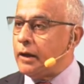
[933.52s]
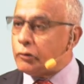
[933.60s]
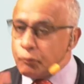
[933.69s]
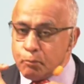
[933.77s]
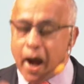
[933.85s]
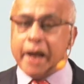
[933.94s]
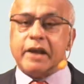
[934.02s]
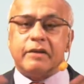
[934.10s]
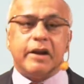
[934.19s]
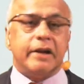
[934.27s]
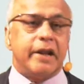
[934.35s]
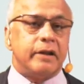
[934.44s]
by
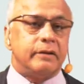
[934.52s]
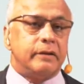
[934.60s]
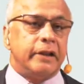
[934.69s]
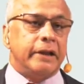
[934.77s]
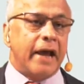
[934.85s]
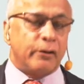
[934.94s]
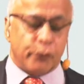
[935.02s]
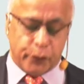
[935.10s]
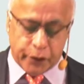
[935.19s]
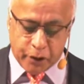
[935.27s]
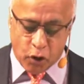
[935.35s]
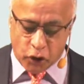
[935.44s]
creating the nano
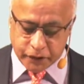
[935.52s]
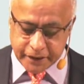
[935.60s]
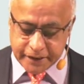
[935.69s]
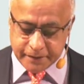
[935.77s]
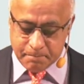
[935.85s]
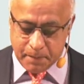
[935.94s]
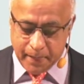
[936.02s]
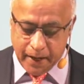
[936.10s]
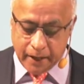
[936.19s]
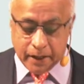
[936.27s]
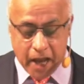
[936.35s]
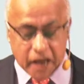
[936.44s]
unicorns.
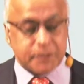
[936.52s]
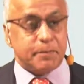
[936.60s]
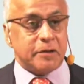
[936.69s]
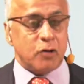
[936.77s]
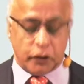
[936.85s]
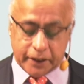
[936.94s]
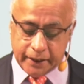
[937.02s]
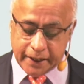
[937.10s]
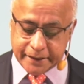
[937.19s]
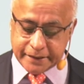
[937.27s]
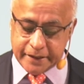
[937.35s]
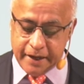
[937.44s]
And last but not the
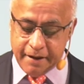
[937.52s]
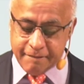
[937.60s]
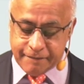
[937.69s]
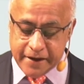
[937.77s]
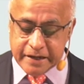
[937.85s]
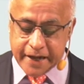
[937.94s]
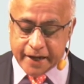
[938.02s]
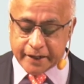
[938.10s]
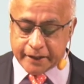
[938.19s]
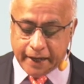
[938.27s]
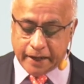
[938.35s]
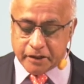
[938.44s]
least,
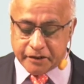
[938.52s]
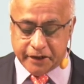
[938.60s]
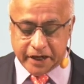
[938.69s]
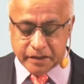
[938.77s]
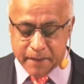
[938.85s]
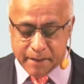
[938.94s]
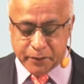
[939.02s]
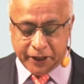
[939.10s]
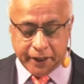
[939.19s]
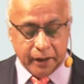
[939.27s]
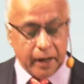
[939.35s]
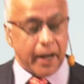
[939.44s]
FinTech can create
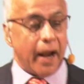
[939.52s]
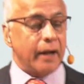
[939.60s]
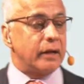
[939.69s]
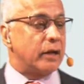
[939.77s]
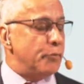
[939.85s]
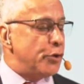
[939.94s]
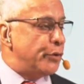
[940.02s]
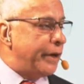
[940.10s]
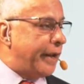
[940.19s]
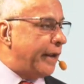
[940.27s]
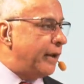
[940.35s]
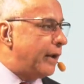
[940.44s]
memory and
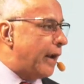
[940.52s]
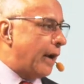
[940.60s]
community and